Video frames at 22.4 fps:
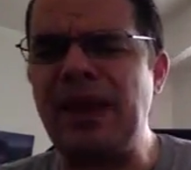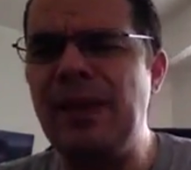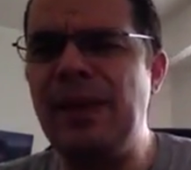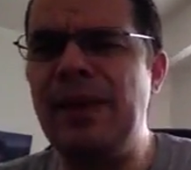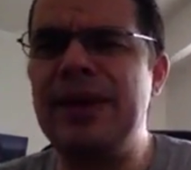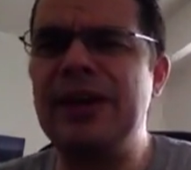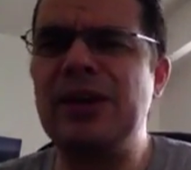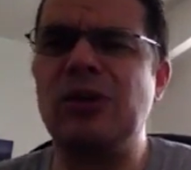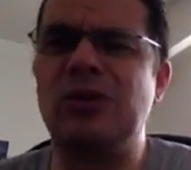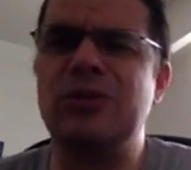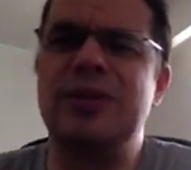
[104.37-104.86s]

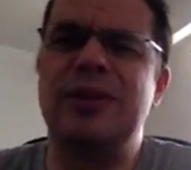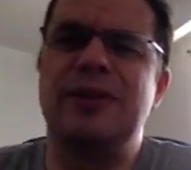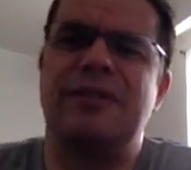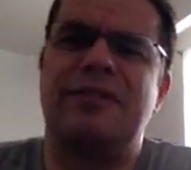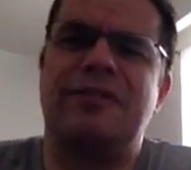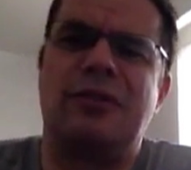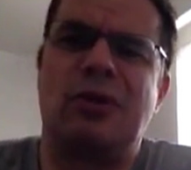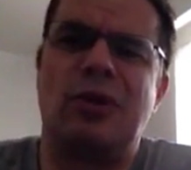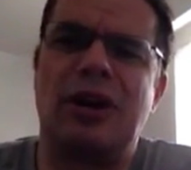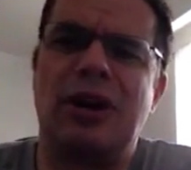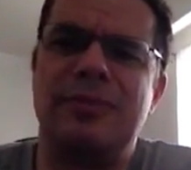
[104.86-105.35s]
then you go to the
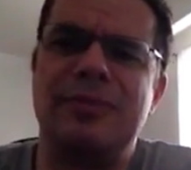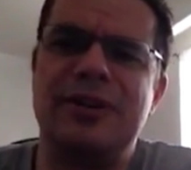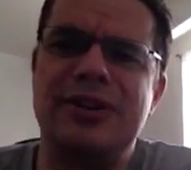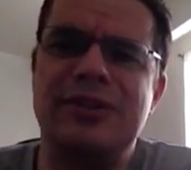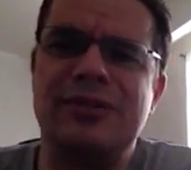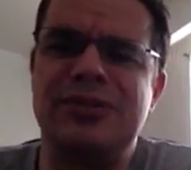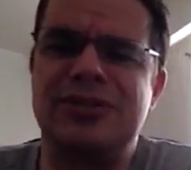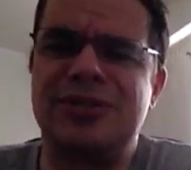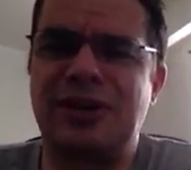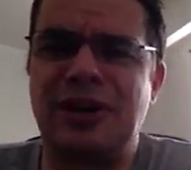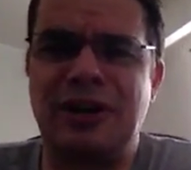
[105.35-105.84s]
forum and
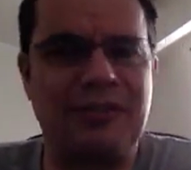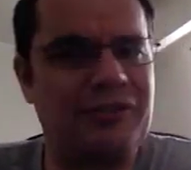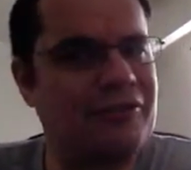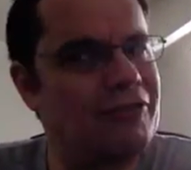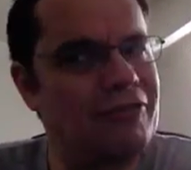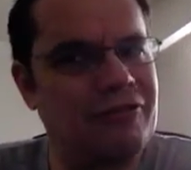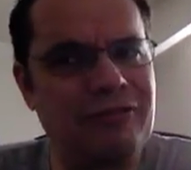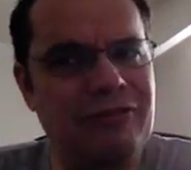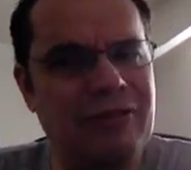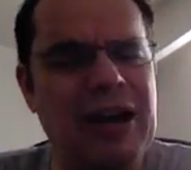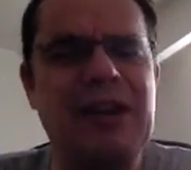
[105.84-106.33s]
you start
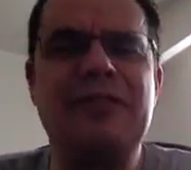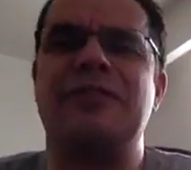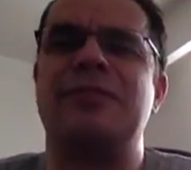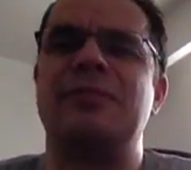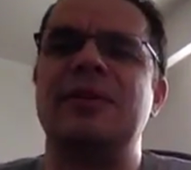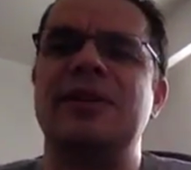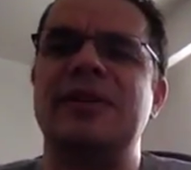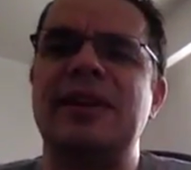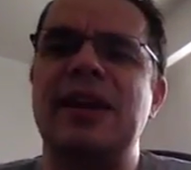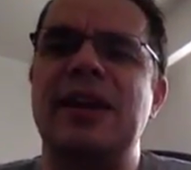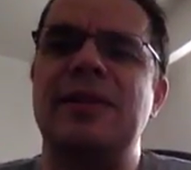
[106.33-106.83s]
right from
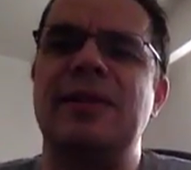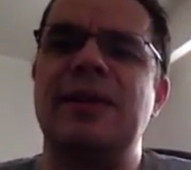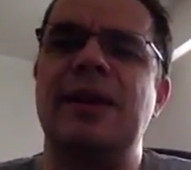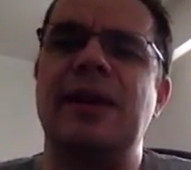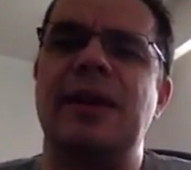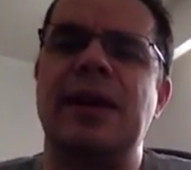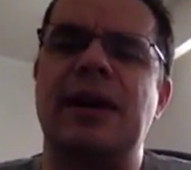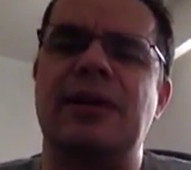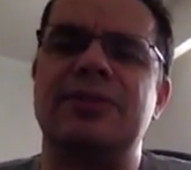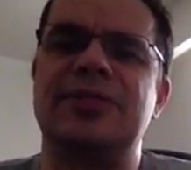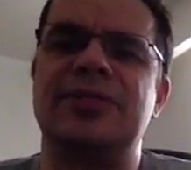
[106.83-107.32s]
the day they
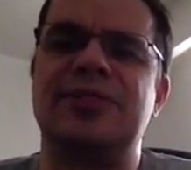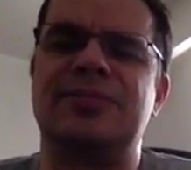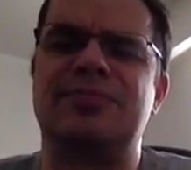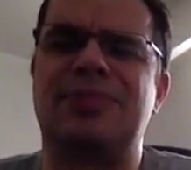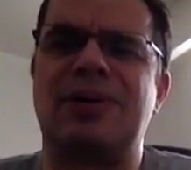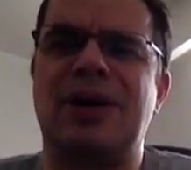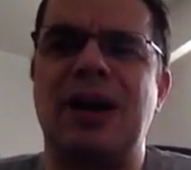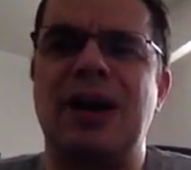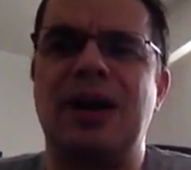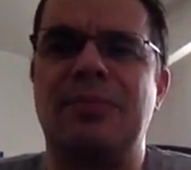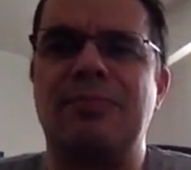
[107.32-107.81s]
announced this
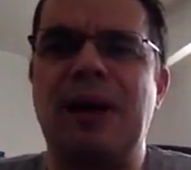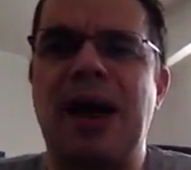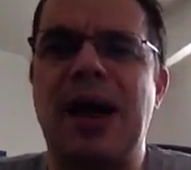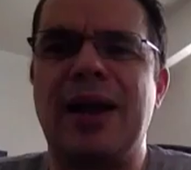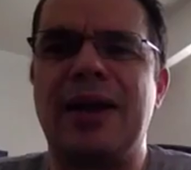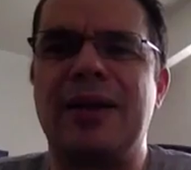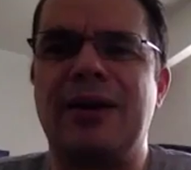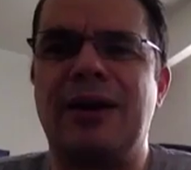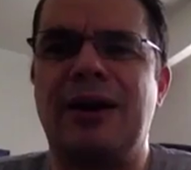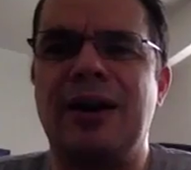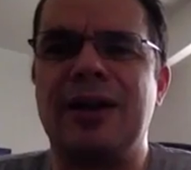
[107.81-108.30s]
product
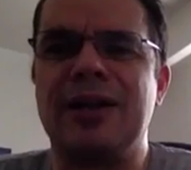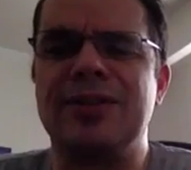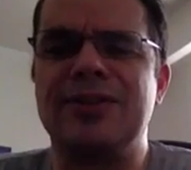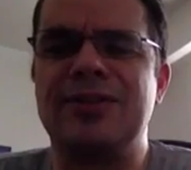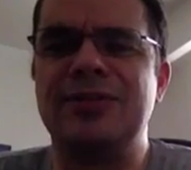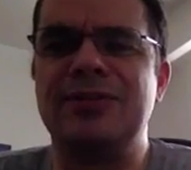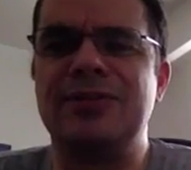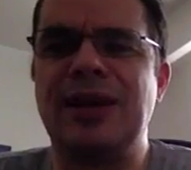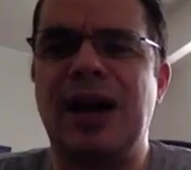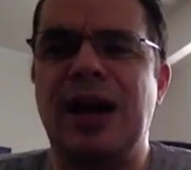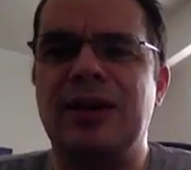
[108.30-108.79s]
back in August
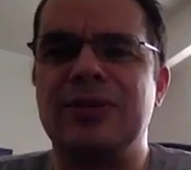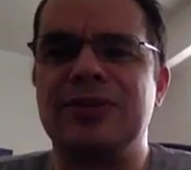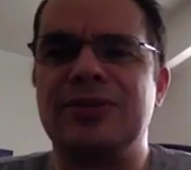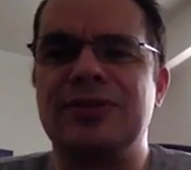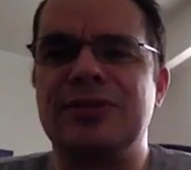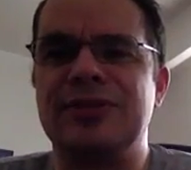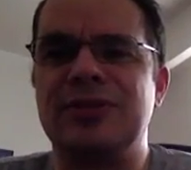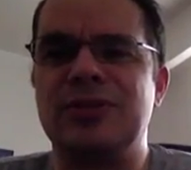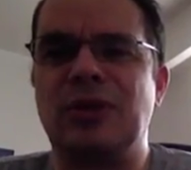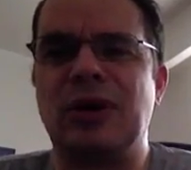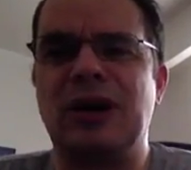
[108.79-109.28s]

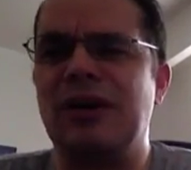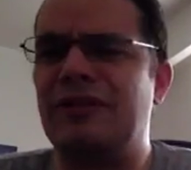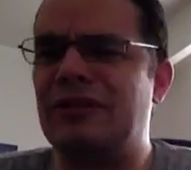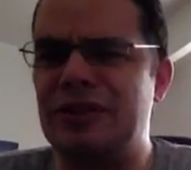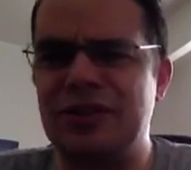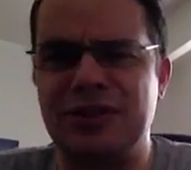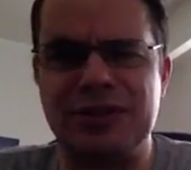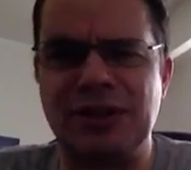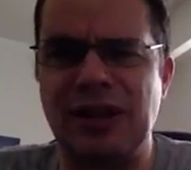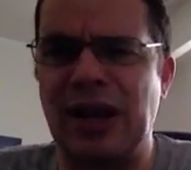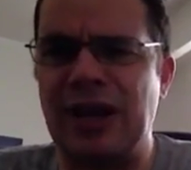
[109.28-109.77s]
2012 or
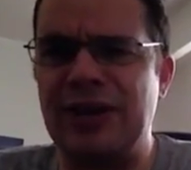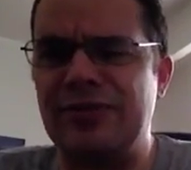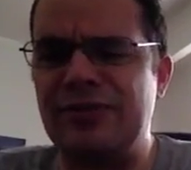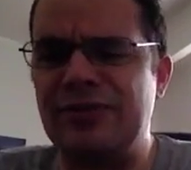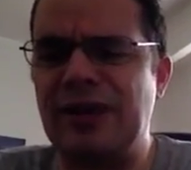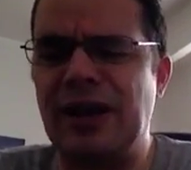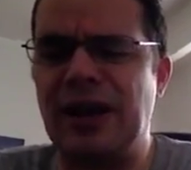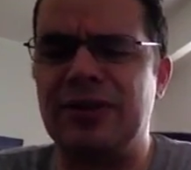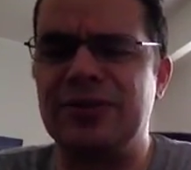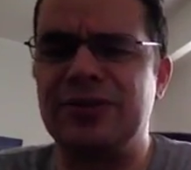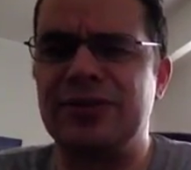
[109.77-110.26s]
July
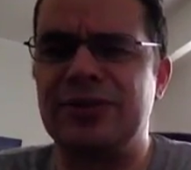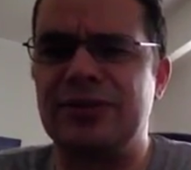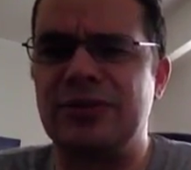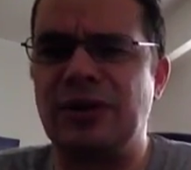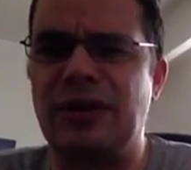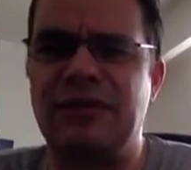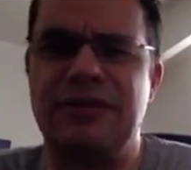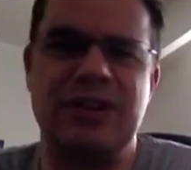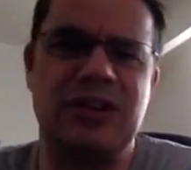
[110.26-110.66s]
2012.